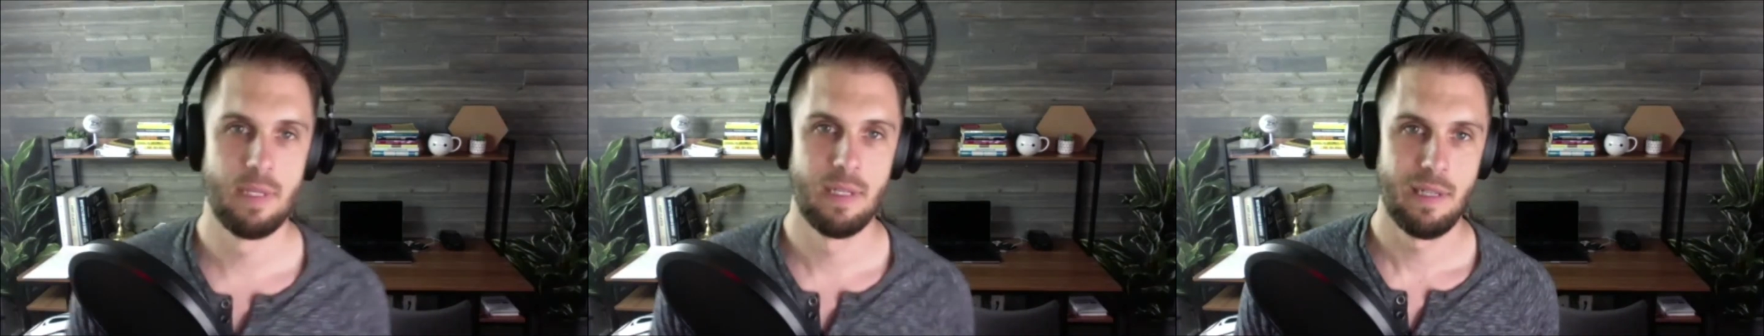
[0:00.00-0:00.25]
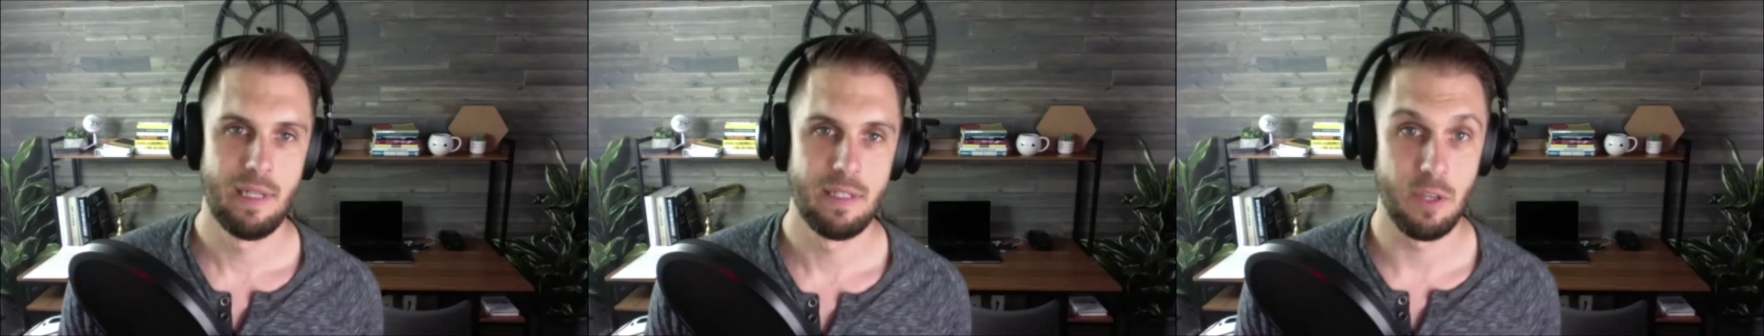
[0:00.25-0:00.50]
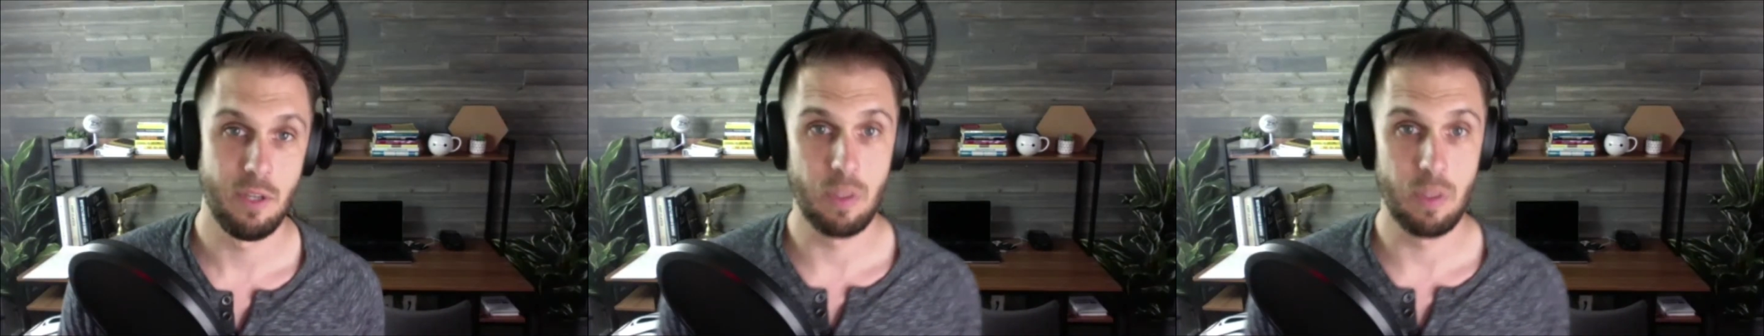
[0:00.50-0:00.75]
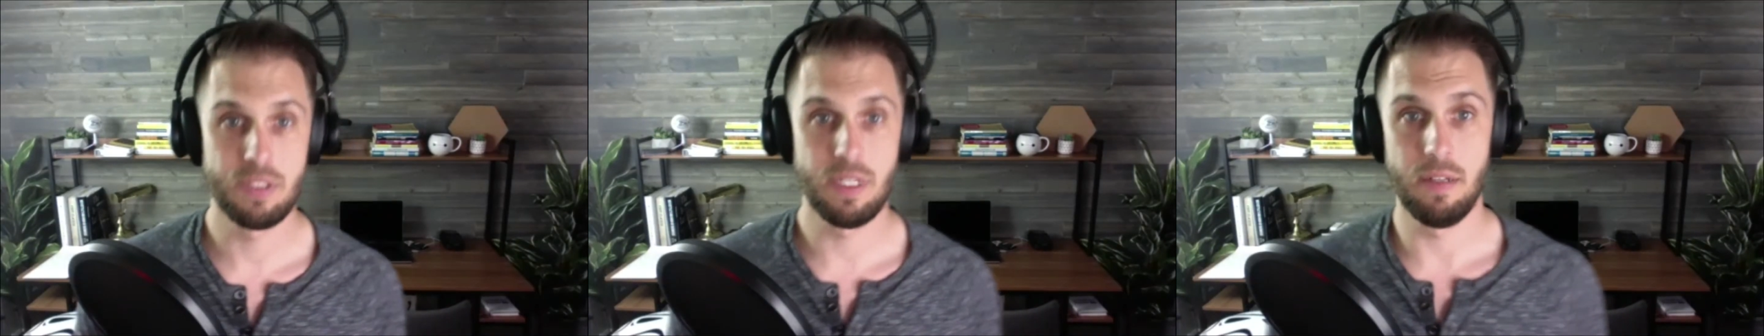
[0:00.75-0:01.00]
And so
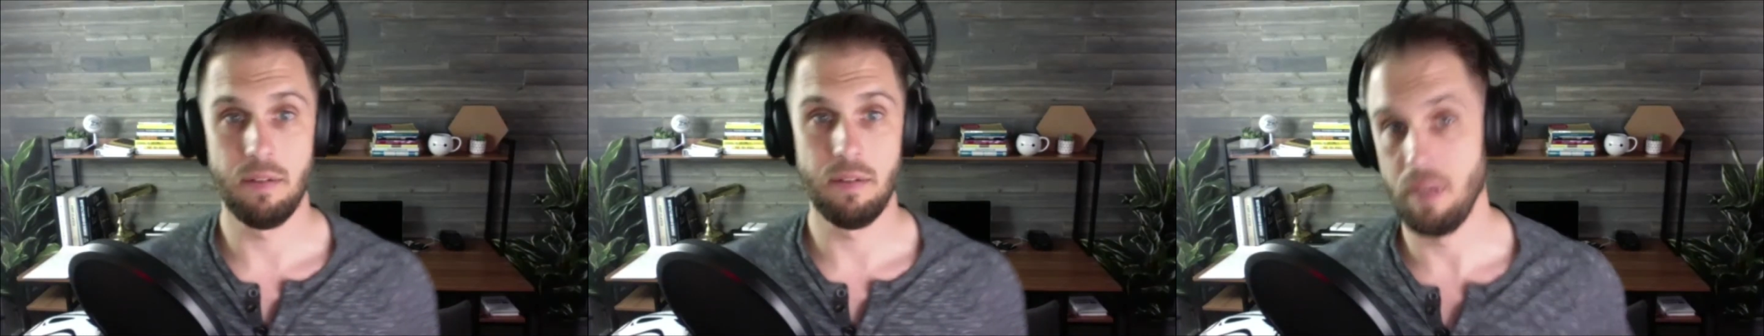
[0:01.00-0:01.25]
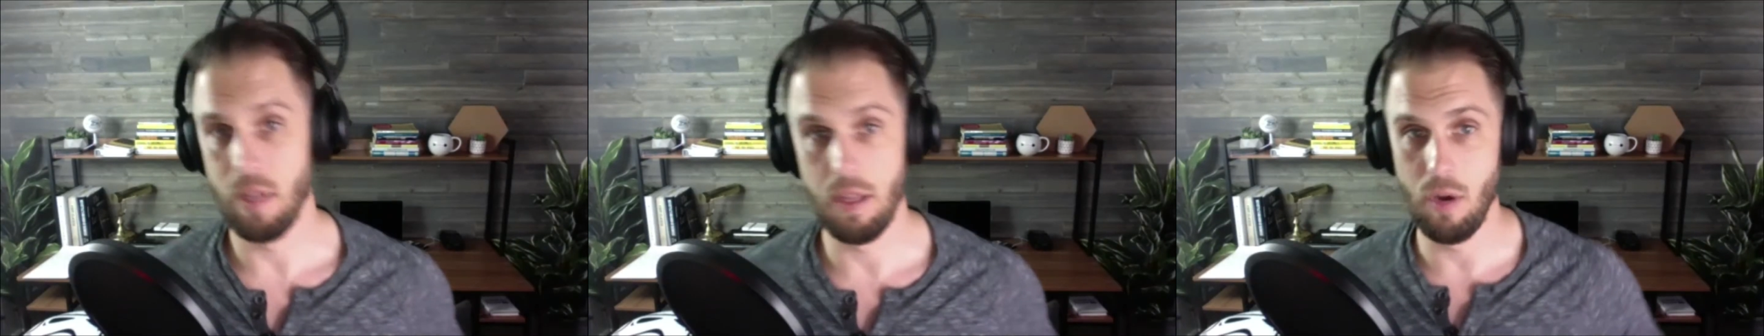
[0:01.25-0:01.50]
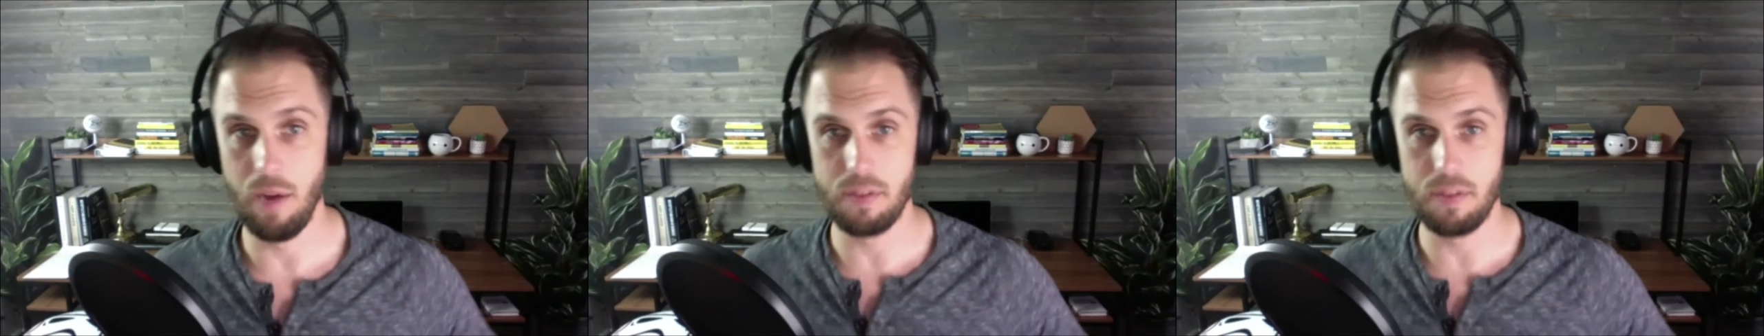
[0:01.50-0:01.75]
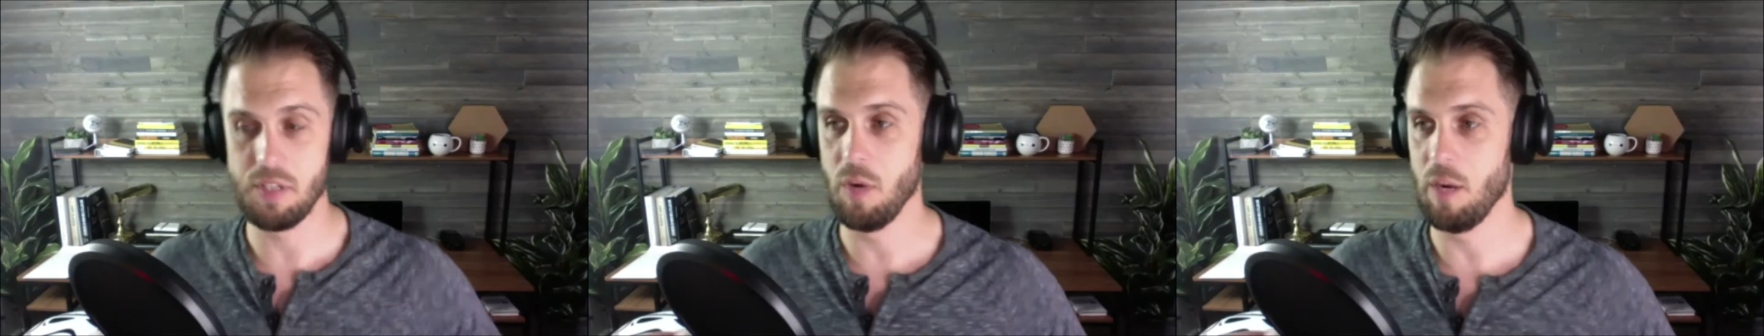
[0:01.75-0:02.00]
you
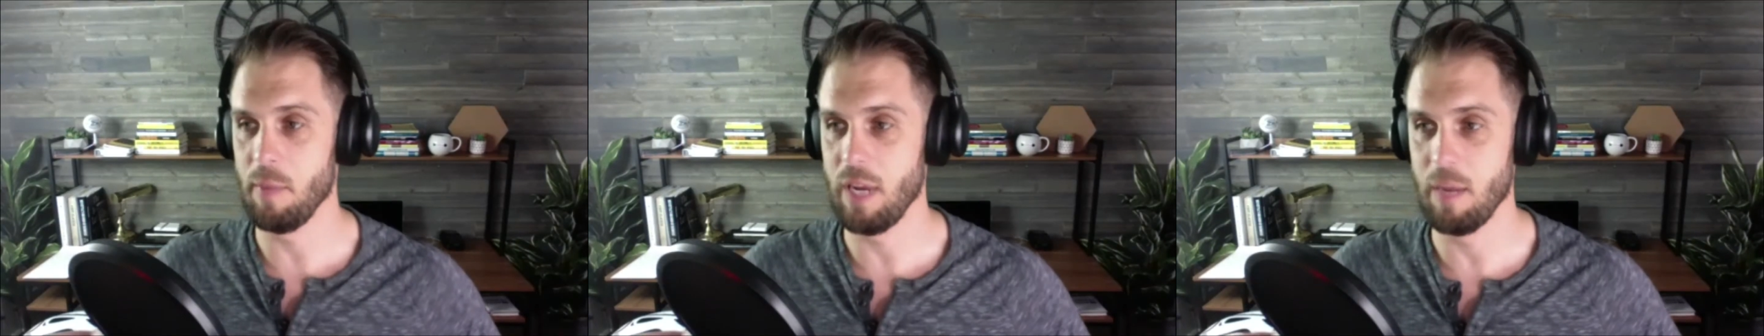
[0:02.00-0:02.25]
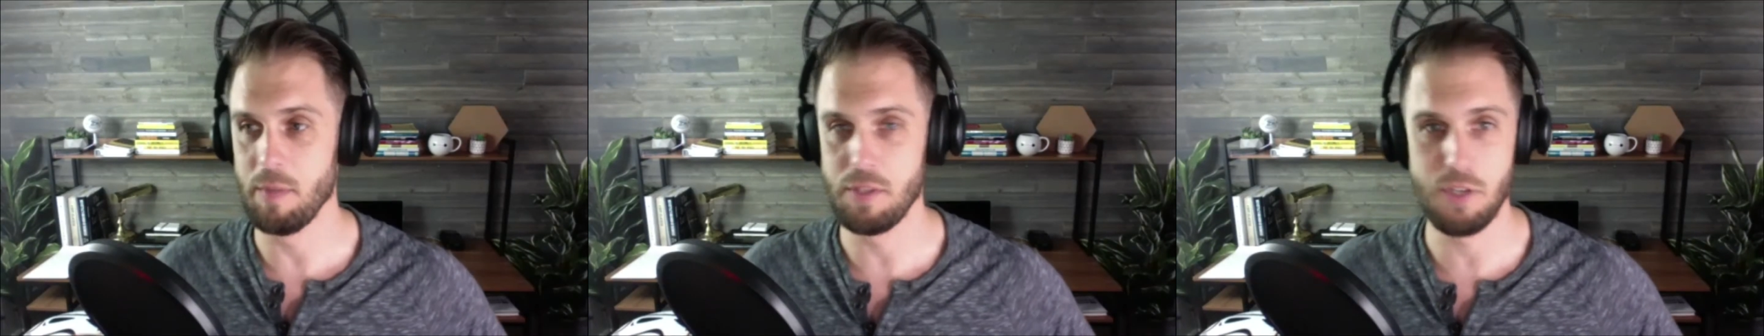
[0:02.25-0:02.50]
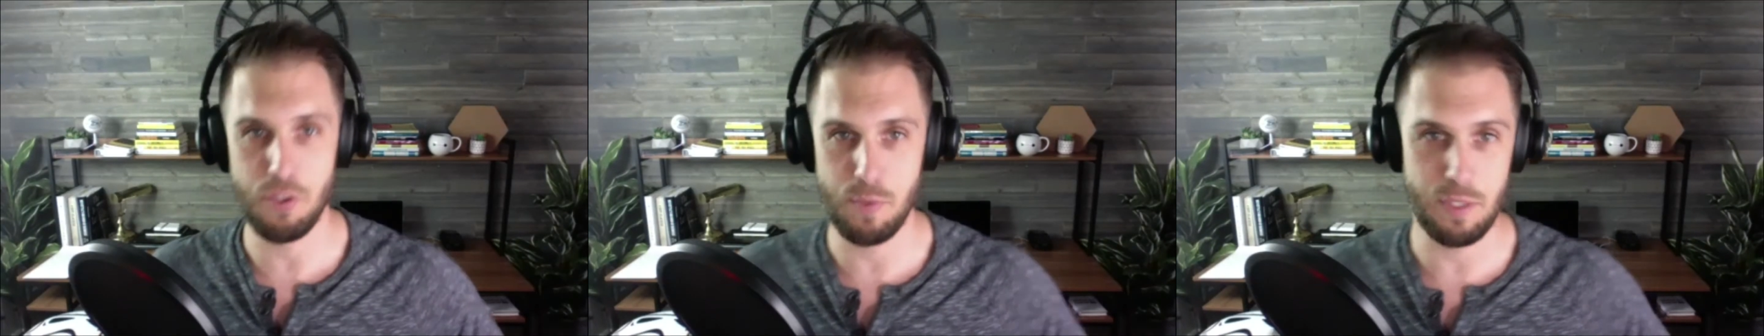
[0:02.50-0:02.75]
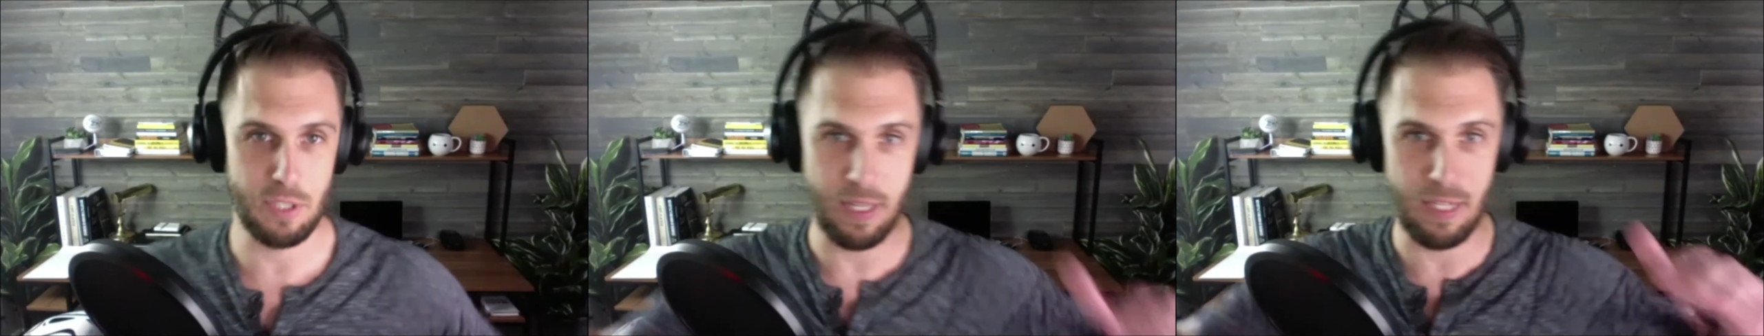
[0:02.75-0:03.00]
obviously want to become a surgeon,
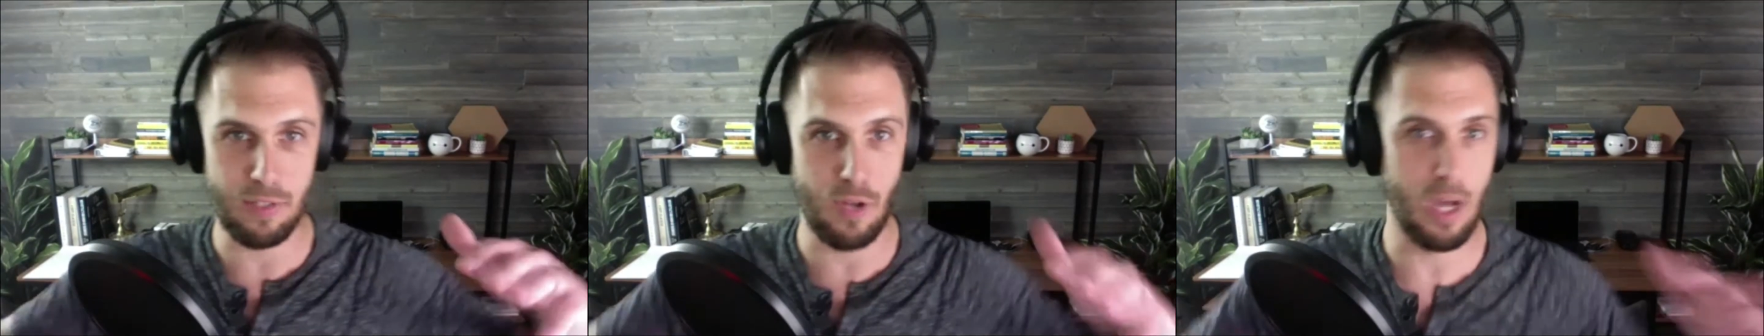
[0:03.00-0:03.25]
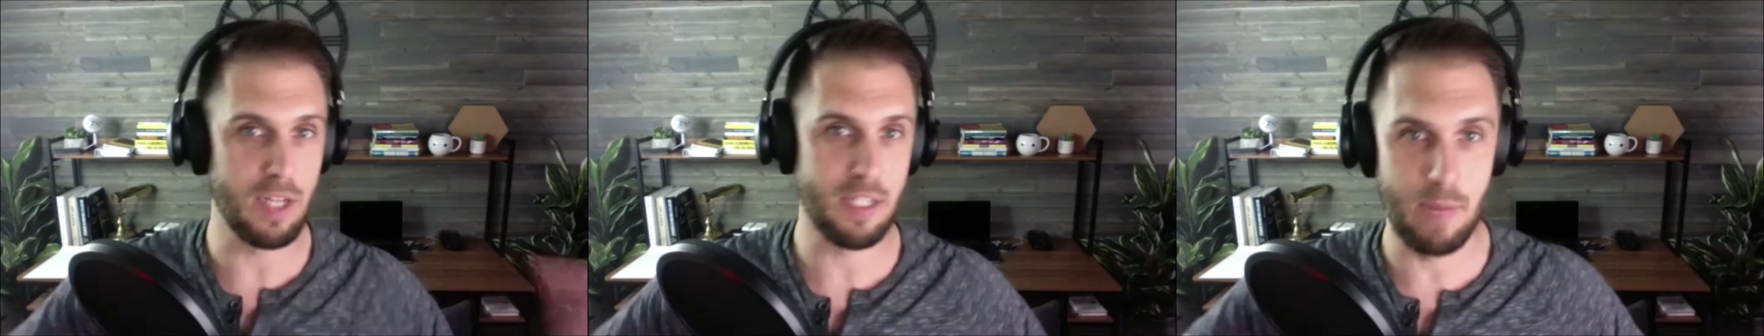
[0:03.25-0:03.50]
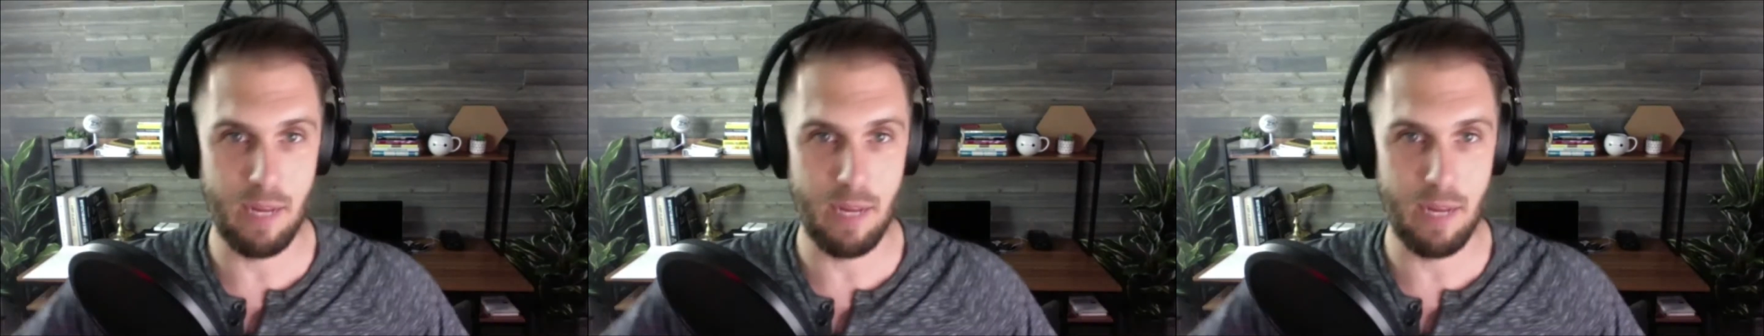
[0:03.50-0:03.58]
which I think is awesome.